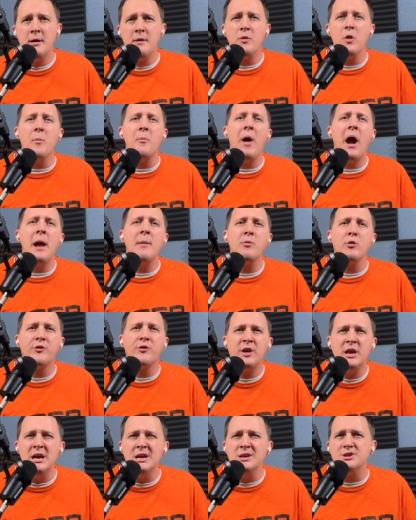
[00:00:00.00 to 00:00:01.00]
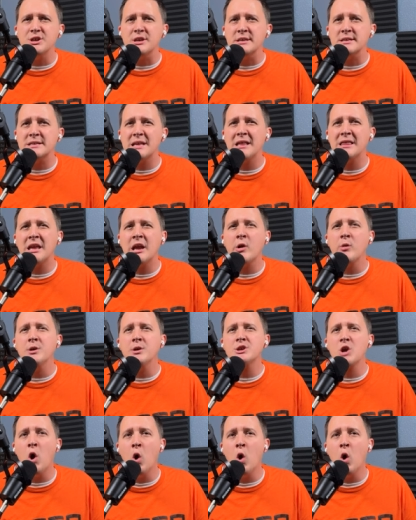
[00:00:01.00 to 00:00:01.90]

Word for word: The Bible teaches that there is